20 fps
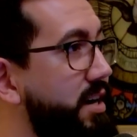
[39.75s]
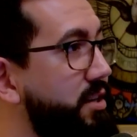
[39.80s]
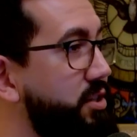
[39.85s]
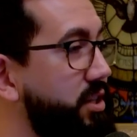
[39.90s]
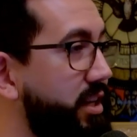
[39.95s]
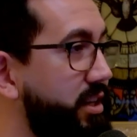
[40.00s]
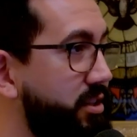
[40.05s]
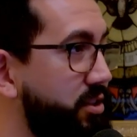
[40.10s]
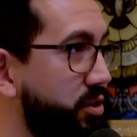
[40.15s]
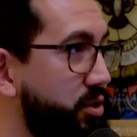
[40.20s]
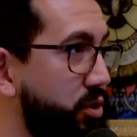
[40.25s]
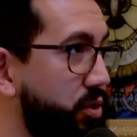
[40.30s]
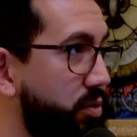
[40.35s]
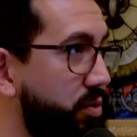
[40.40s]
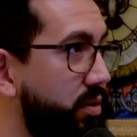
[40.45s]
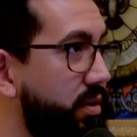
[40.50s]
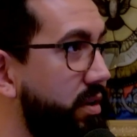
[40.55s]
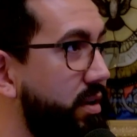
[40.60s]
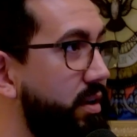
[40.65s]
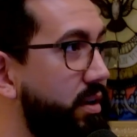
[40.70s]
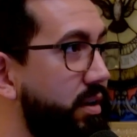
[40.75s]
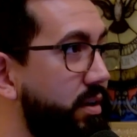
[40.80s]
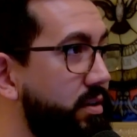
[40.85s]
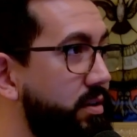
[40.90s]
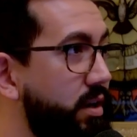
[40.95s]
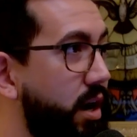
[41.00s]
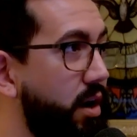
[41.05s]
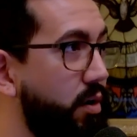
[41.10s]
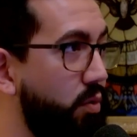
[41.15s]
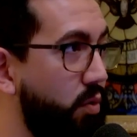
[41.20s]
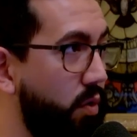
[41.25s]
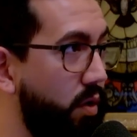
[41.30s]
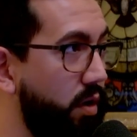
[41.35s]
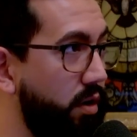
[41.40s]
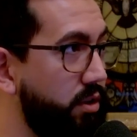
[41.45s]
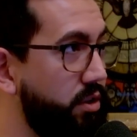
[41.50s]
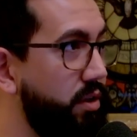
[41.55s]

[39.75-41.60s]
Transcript: Institute dot org.